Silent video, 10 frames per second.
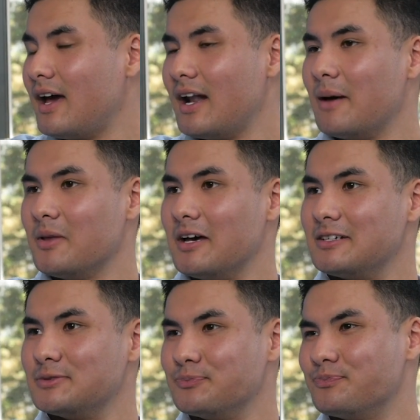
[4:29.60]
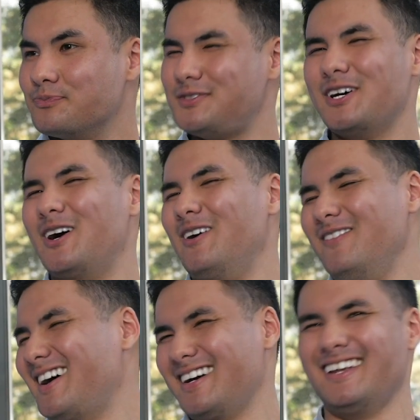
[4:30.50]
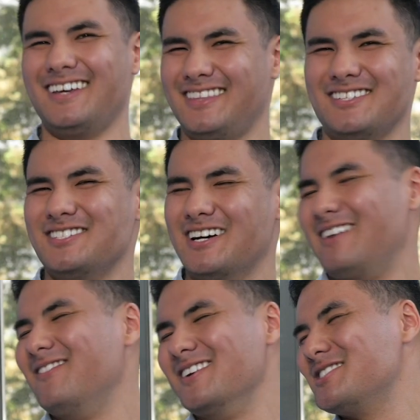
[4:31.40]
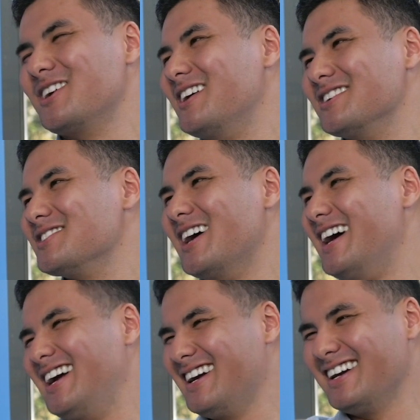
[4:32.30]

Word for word: And I'm like, oh, I'm not going to get the job, but sure, I'll try.